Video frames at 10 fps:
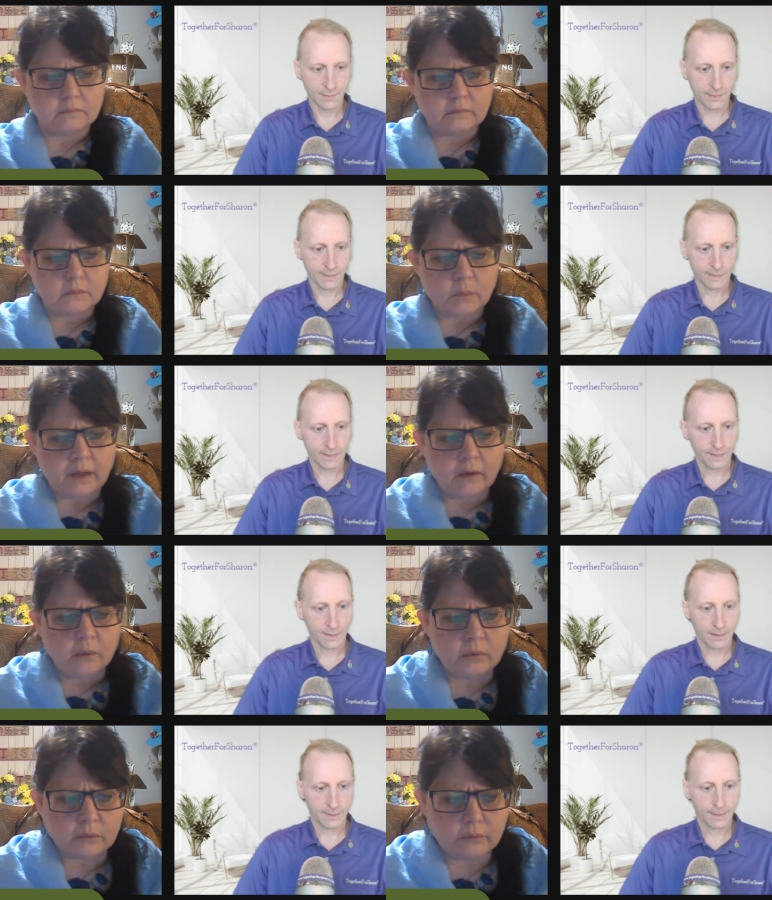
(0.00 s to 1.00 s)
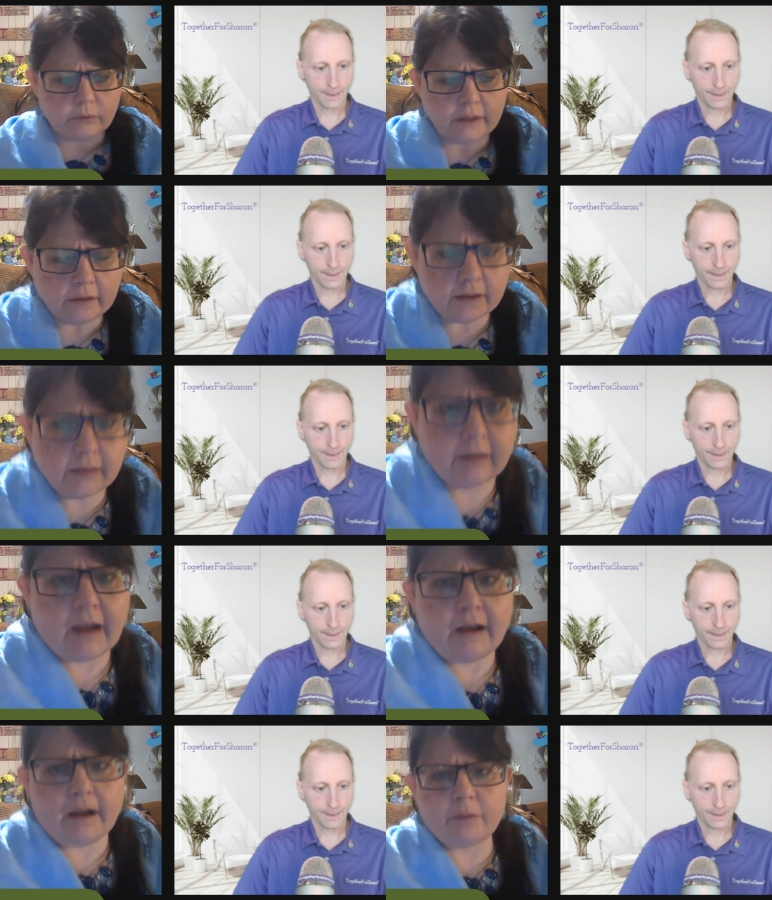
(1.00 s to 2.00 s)
Speaker 1: Wow, great.
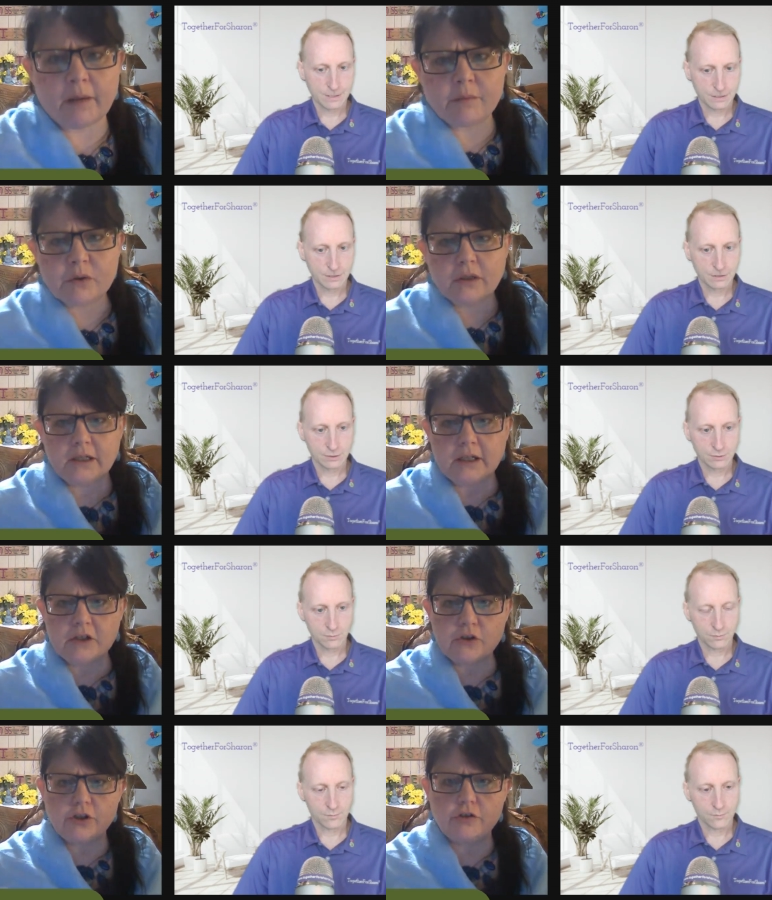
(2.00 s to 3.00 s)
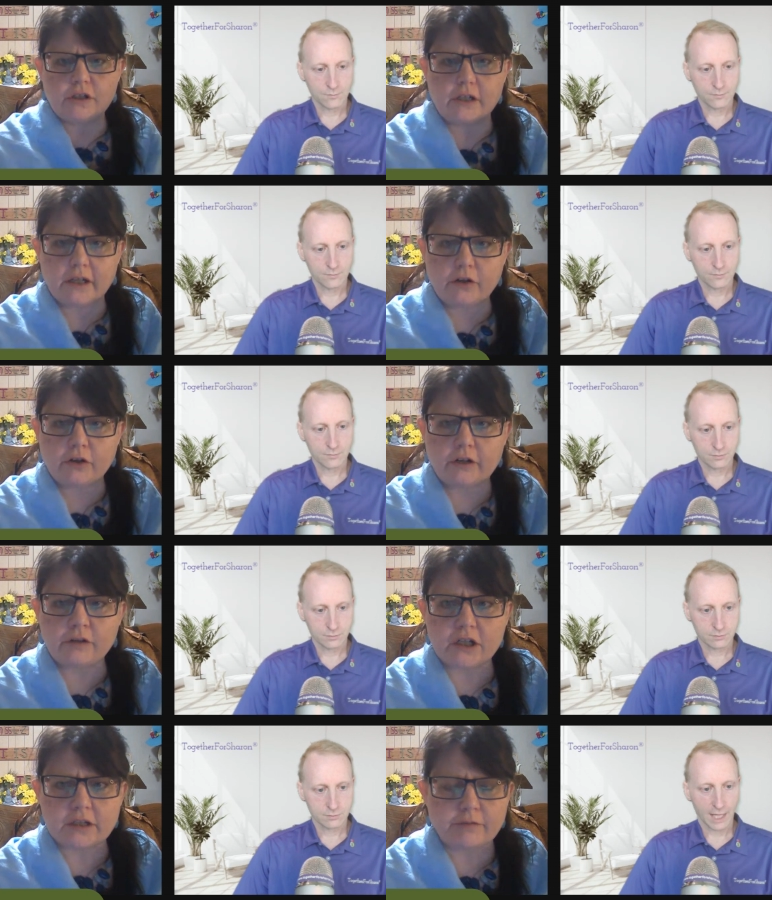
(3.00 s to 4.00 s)
I, I'm, I'm so glad that you're here today and you're giving
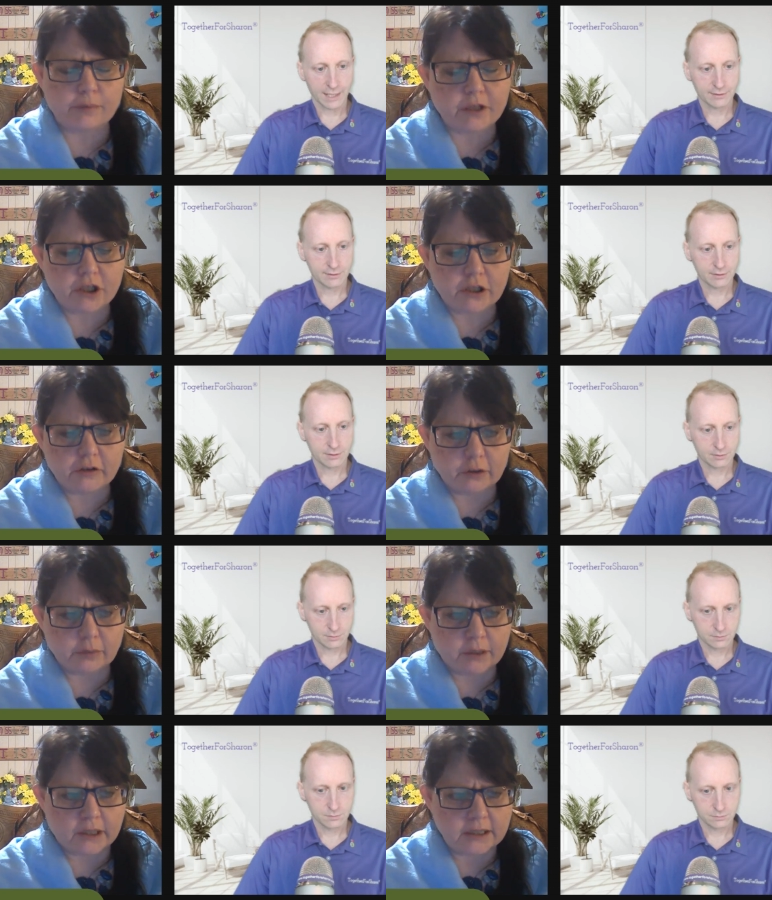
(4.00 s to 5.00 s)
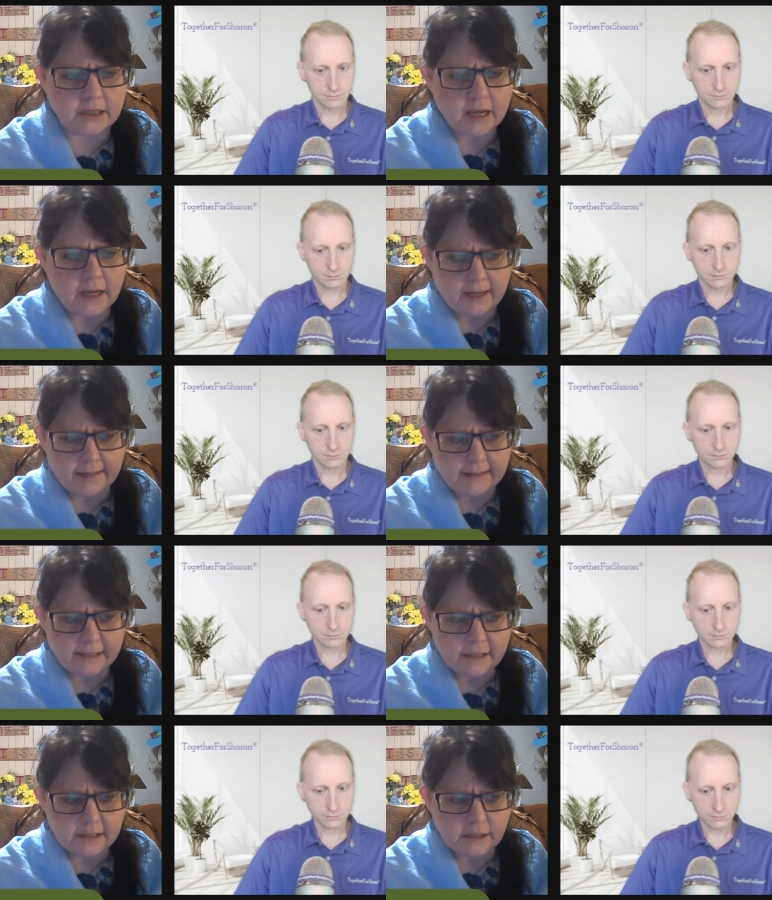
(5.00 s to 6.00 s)
this information out there because I
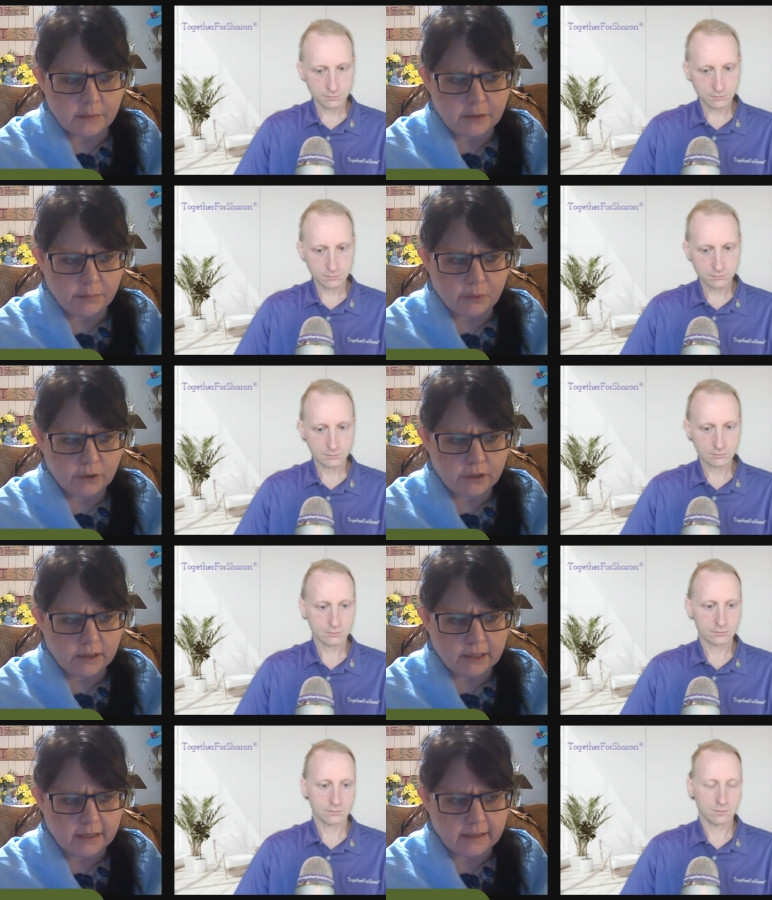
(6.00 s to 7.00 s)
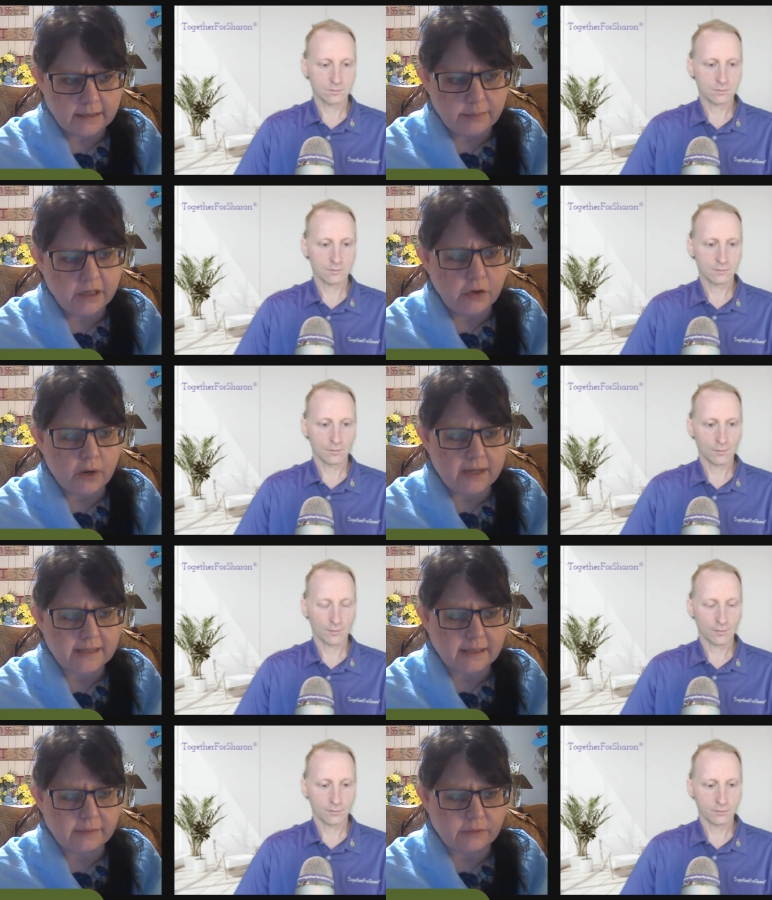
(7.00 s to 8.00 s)
think it's deeply important that somebody who
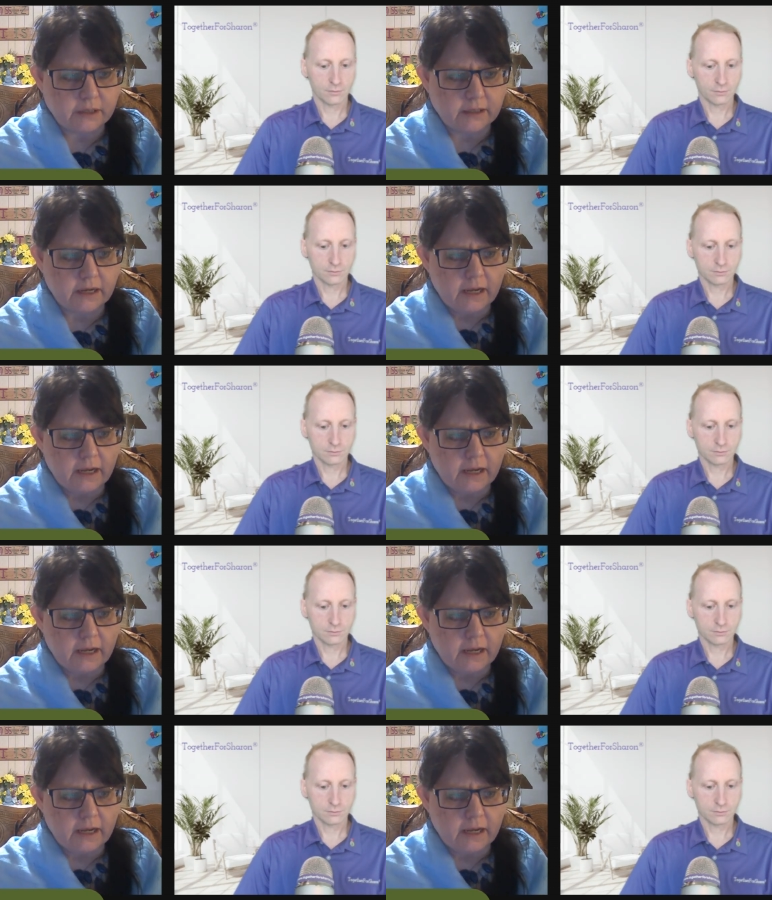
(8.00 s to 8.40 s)
has lived it